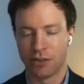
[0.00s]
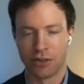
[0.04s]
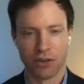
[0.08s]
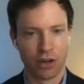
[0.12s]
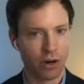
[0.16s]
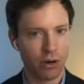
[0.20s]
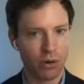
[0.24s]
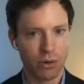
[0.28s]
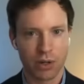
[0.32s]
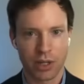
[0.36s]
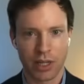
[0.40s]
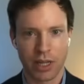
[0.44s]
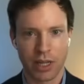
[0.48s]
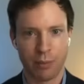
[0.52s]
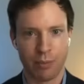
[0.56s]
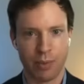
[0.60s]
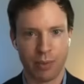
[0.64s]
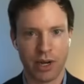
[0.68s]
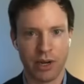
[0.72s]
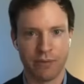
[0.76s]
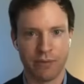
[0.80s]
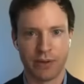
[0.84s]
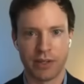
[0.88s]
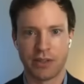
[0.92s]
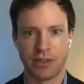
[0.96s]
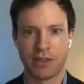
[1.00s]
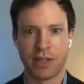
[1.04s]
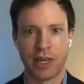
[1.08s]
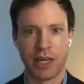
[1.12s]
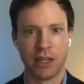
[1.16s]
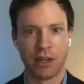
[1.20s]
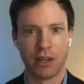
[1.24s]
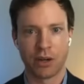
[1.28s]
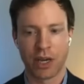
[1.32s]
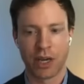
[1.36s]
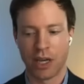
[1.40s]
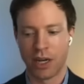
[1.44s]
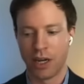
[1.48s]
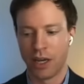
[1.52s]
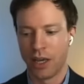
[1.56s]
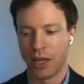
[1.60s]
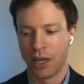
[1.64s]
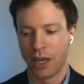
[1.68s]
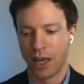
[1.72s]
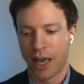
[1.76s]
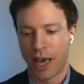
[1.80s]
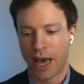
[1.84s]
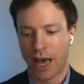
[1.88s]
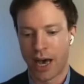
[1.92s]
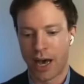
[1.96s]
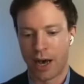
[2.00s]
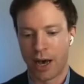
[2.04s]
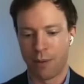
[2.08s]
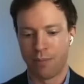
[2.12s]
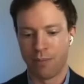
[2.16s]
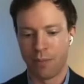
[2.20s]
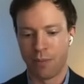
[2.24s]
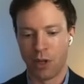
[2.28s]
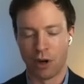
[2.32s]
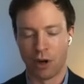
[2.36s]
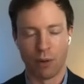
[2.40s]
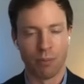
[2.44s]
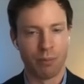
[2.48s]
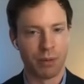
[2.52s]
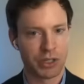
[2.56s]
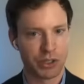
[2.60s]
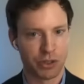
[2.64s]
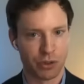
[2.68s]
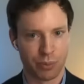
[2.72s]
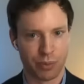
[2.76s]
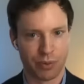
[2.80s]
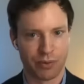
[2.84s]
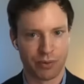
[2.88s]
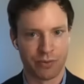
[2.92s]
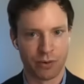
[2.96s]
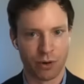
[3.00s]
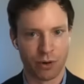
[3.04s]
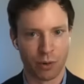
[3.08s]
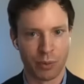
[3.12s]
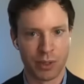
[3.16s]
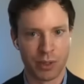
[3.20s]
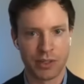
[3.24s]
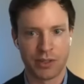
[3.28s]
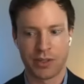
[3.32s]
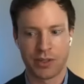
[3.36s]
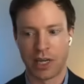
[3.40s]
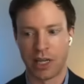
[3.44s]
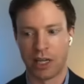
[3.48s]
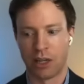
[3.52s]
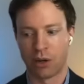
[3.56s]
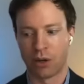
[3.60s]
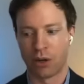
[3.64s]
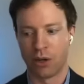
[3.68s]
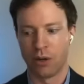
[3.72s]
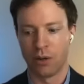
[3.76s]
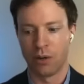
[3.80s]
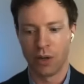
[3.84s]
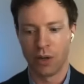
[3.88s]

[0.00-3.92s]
no clear benefits. They look at muscle performance, they look at